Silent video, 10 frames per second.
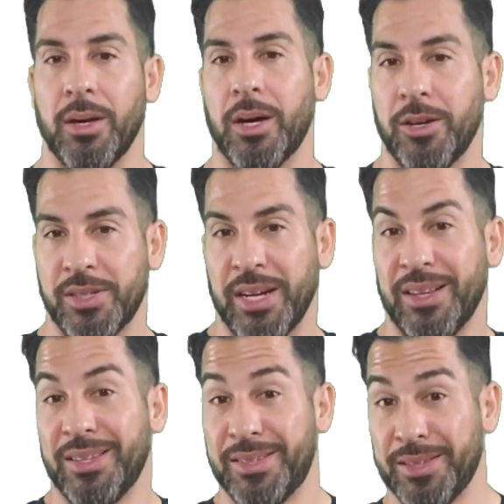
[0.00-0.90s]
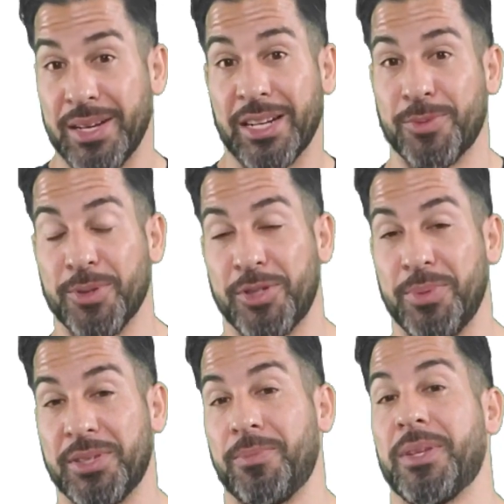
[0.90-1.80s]
Understand that this is not supposed to
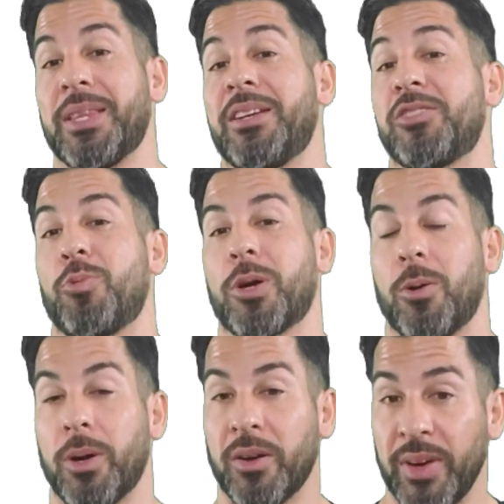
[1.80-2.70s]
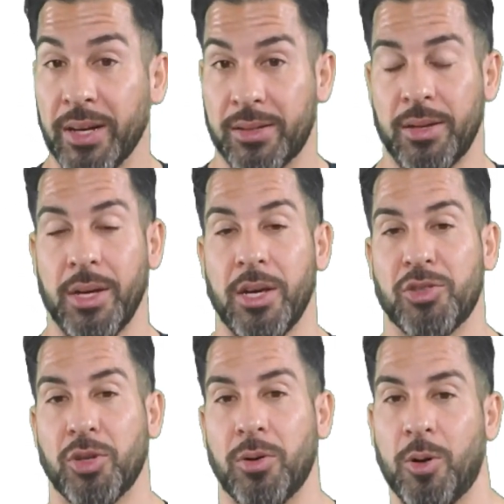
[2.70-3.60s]
be something that is a recurring event.
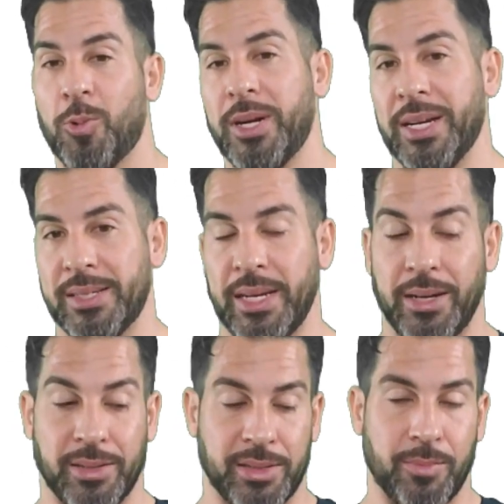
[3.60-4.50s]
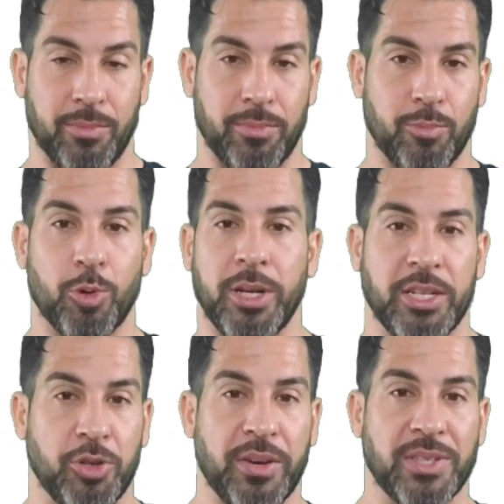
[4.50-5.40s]
So a one-night stand is someone
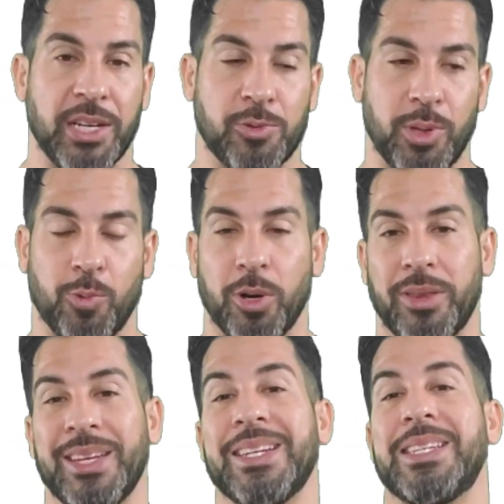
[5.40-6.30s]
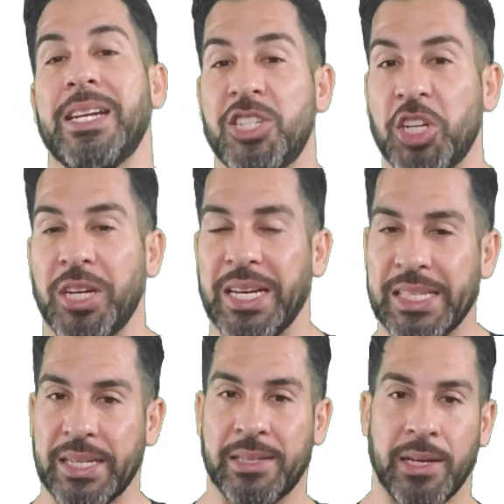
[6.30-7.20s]
that you have sex with where the intention
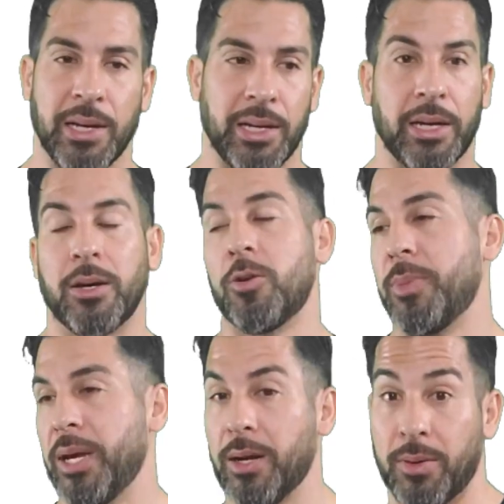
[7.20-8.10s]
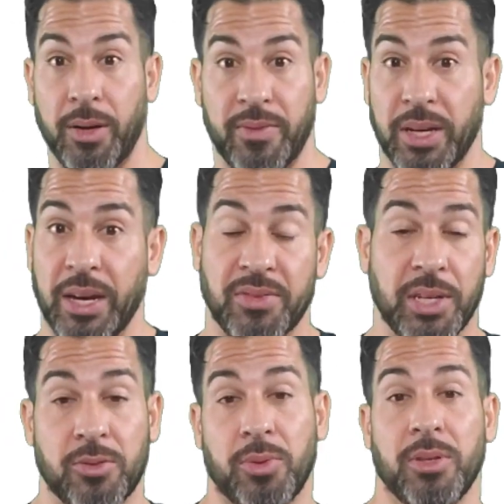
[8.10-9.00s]
isn't like, oh man, I'd love to have
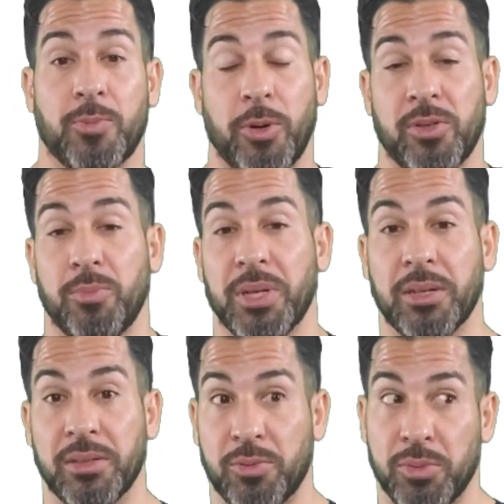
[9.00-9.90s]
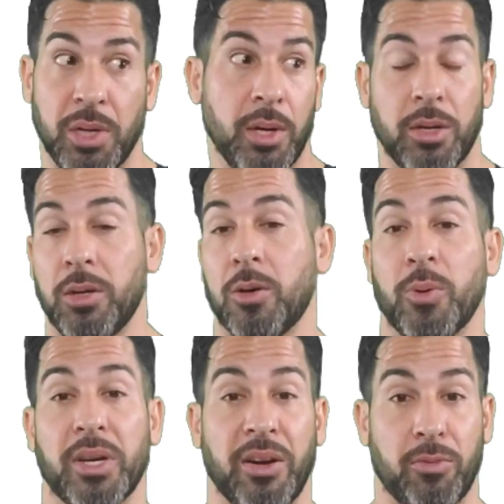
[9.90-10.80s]
sex with this person because, you know,
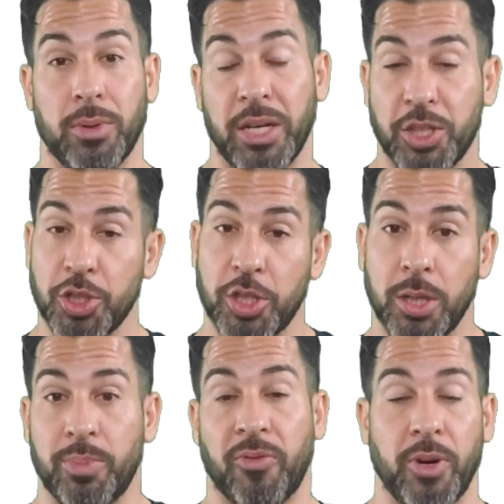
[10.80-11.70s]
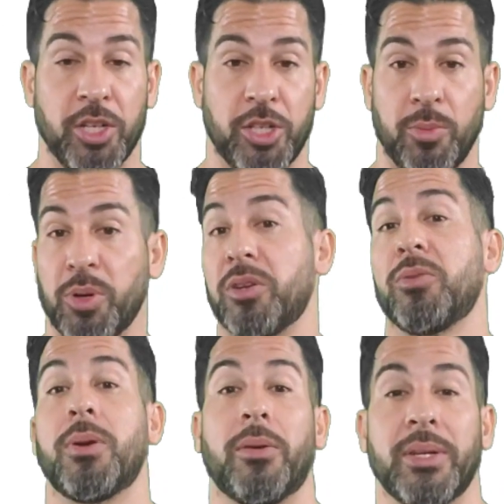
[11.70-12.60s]
we could have a relationship, a friendship, we could
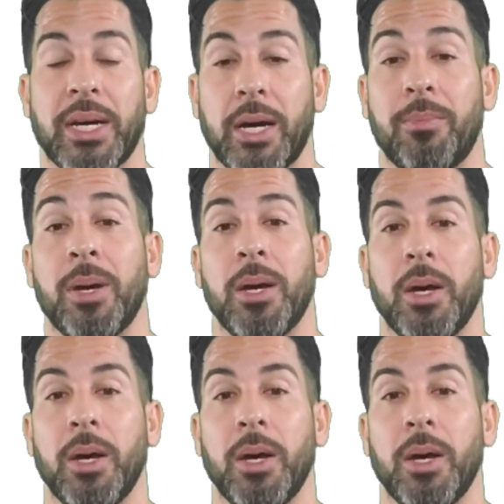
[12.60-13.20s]
do it all the time.